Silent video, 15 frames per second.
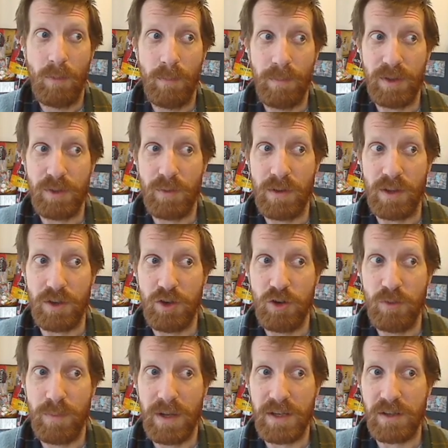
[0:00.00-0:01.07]
between the
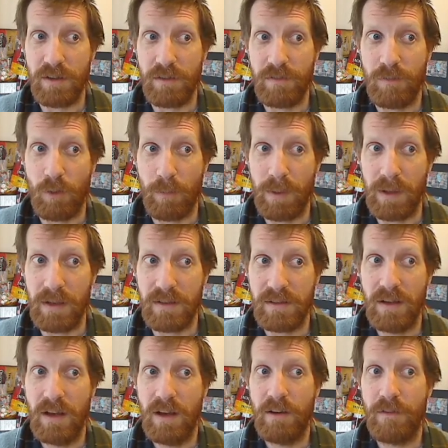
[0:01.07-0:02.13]
2-piece and the
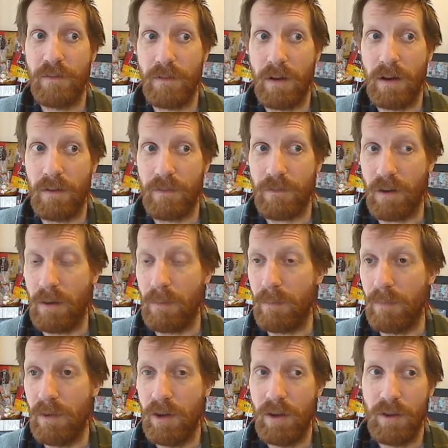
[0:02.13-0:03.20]
4-piece
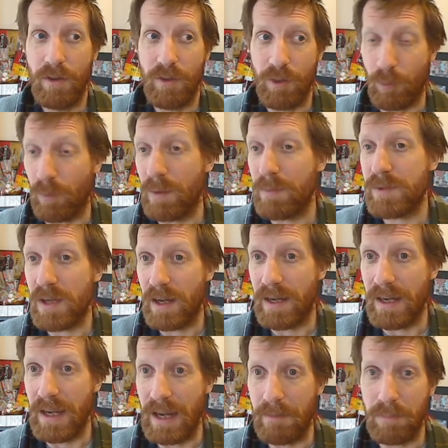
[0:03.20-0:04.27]
from the
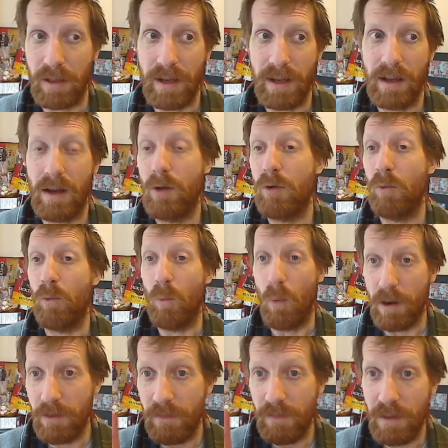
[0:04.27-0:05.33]
Riptide gameplay.
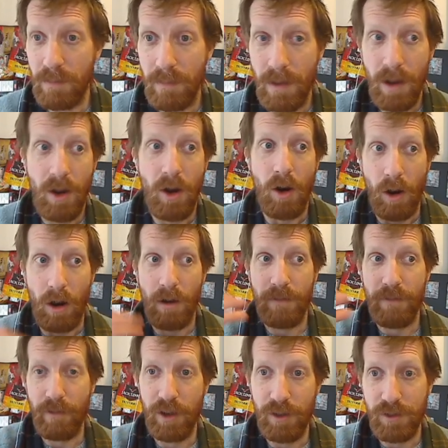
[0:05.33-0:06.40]
One of them
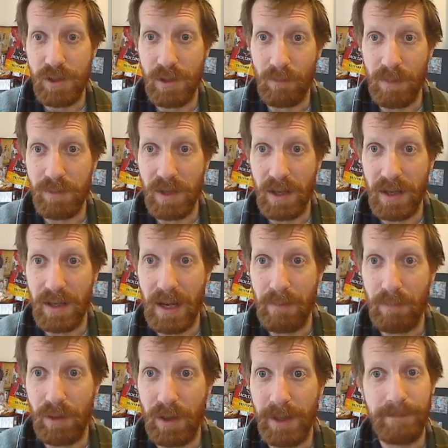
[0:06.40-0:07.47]
offering you some Riptide
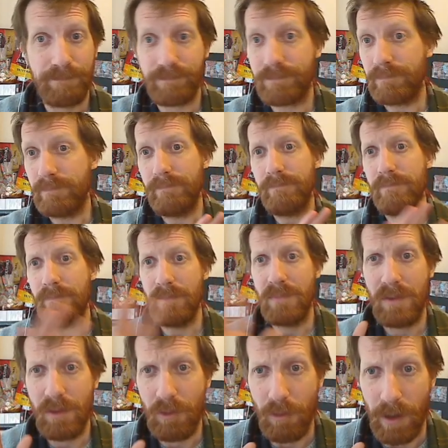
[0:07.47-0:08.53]
gameplay,
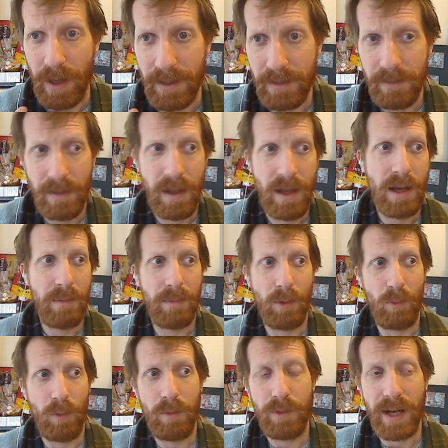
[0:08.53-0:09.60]
great. But
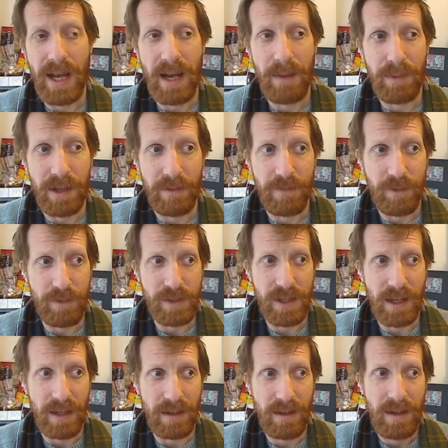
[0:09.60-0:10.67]
what would happen if you
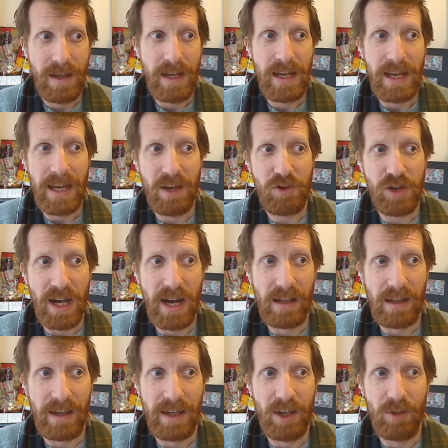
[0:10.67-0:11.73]
said each
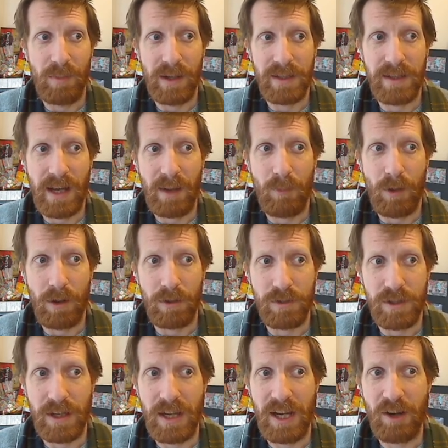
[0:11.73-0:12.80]
ally healed by
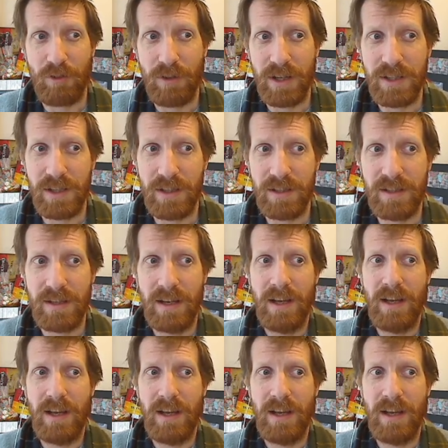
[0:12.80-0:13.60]
Tidewaters increases